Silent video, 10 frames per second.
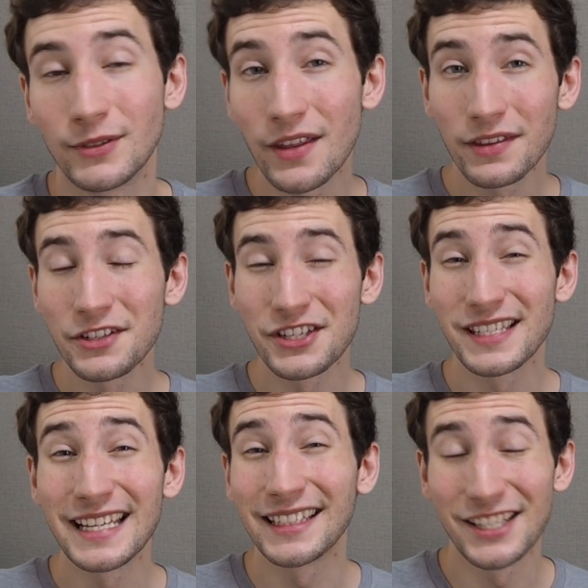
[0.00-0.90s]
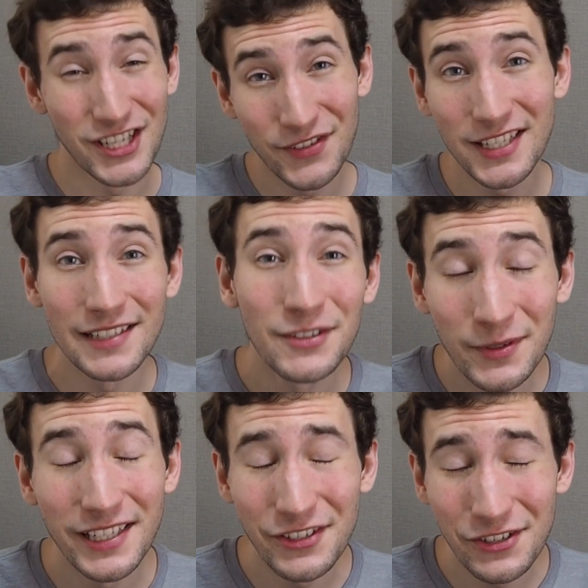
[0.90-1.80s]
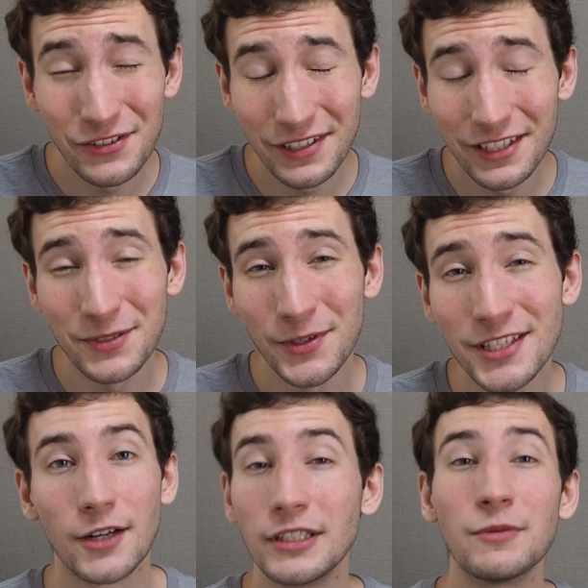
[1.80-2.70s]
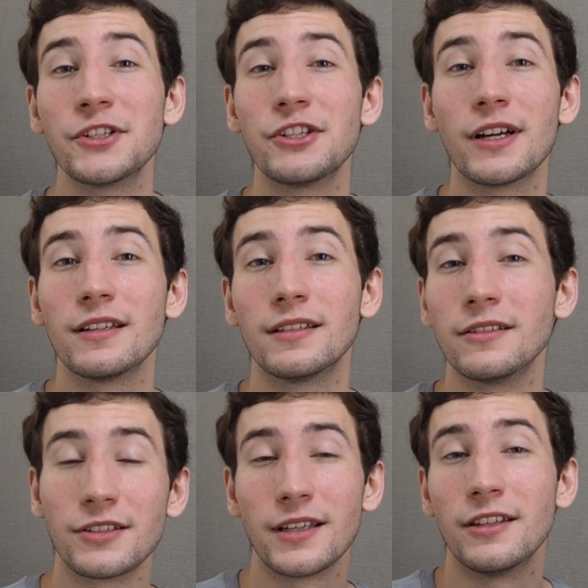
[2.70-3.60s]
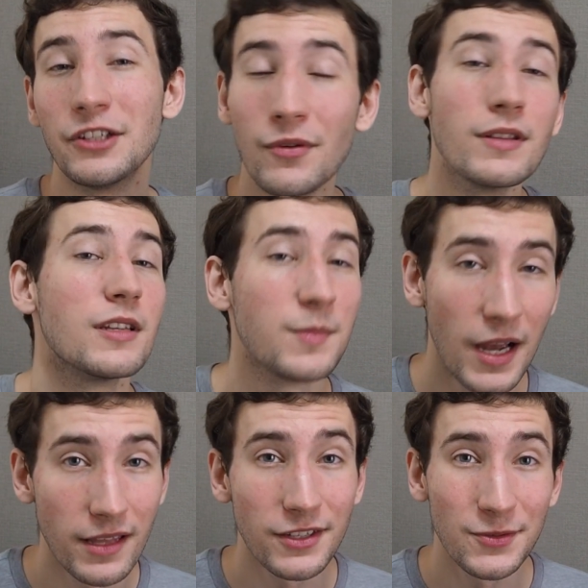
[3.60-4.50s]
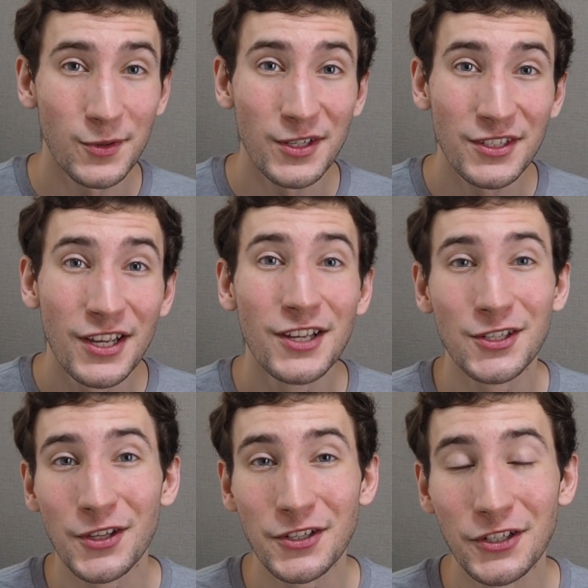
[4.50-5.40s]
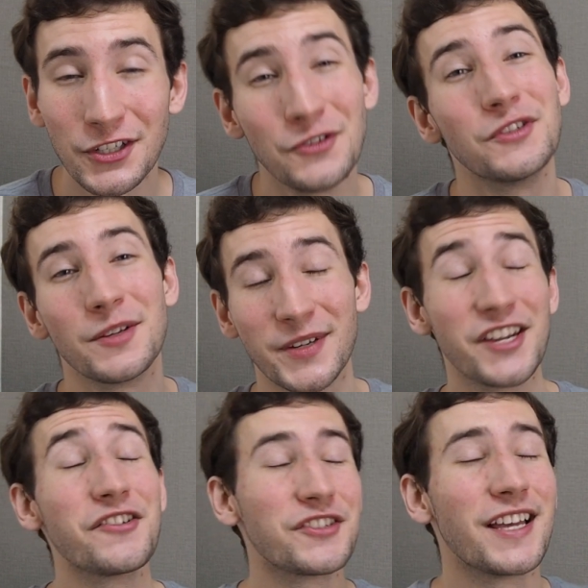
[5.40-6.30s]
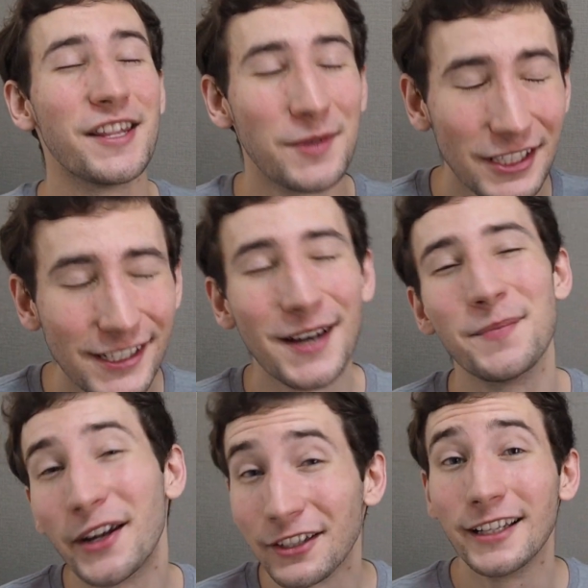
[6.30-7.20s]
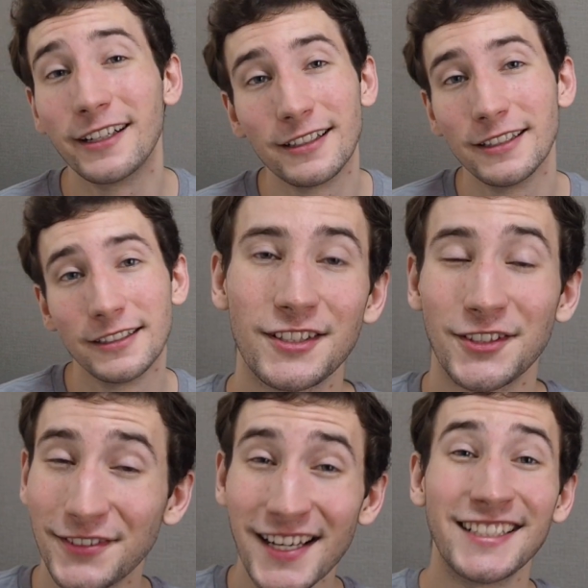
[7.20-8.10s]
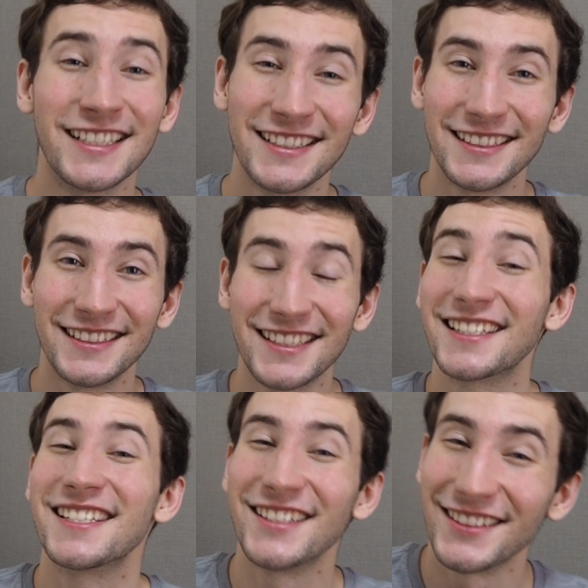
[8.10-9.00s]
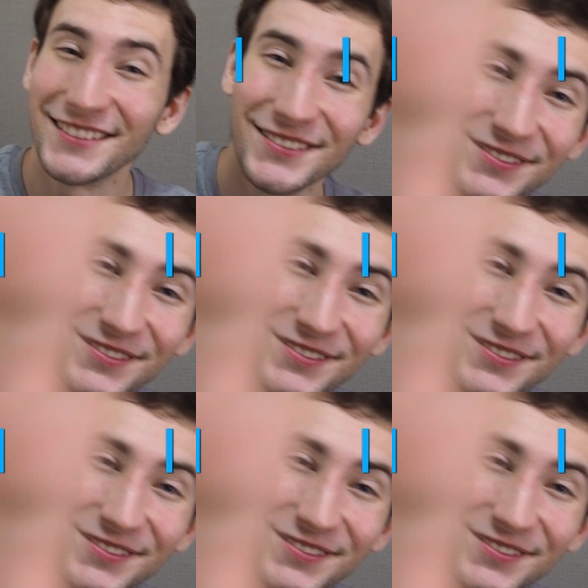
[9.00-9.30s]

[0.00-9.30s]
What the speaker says: rather than just staying at the surface level when introducing these words, I really want you guys to understand the nuances behind these words so then you can use them and understand them a lot better later. So finally, let's get started.